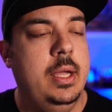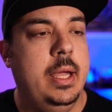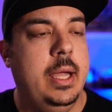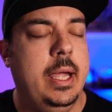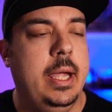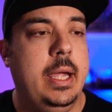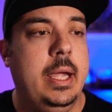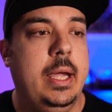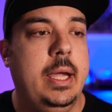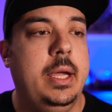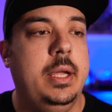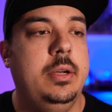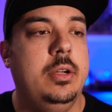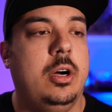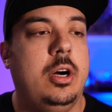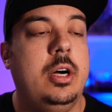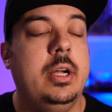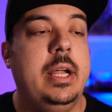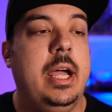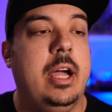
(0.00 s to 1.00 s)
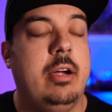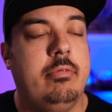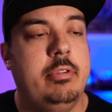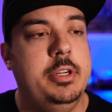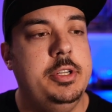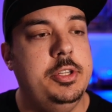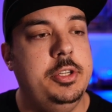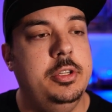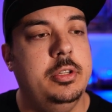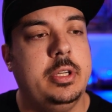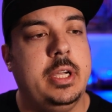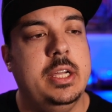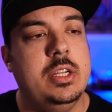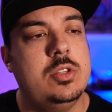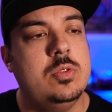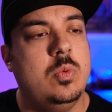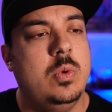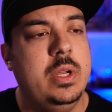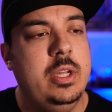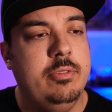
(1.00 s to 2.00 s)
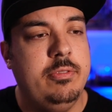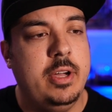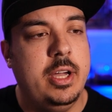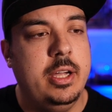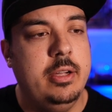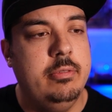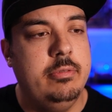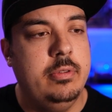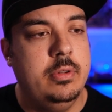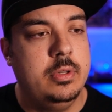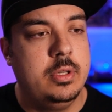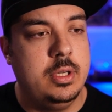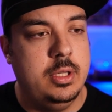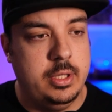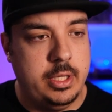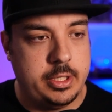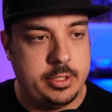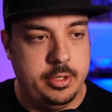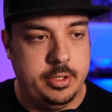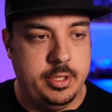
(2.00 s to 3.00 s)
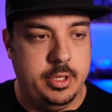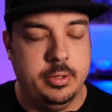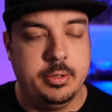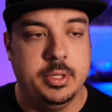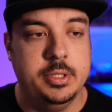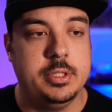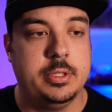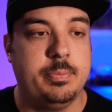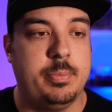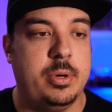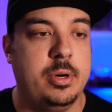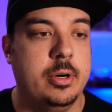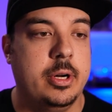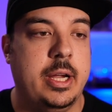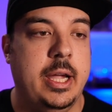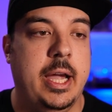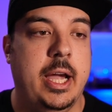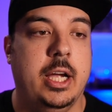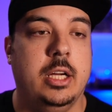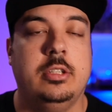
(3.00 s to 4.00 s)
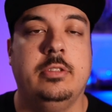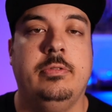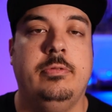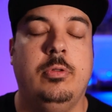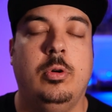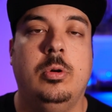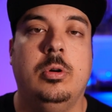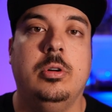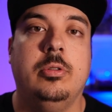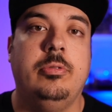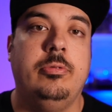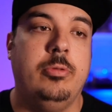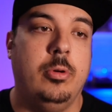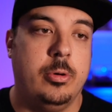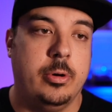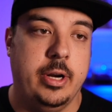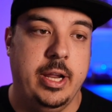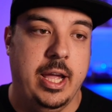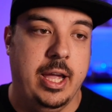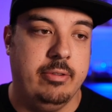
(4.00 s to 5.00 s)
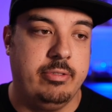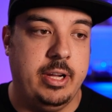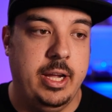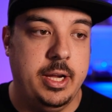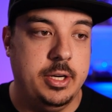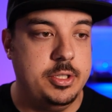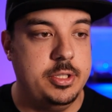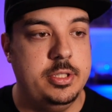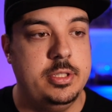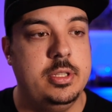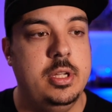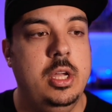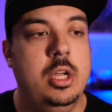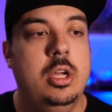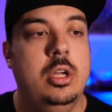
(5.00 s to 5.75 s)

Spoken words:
and on average, you'll get 25 collector tokens per cache for 4.5 caches,